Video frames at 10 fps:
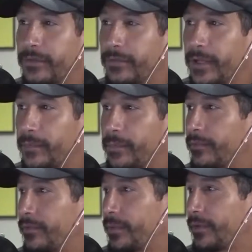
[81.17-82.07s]
it's available
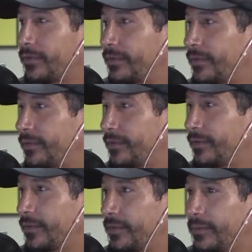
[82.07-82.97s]
for purchase.
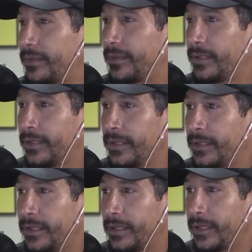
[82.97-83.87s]
So
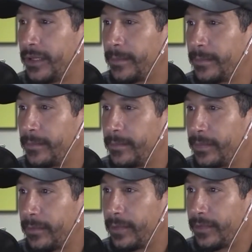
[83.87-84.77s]

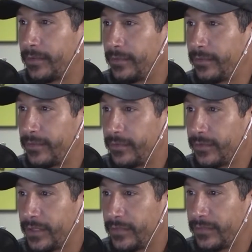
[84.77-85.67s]
but I'm going to do the official
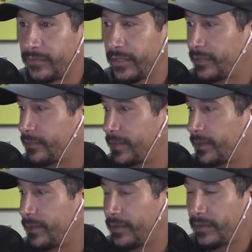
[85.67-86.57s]
launch next month.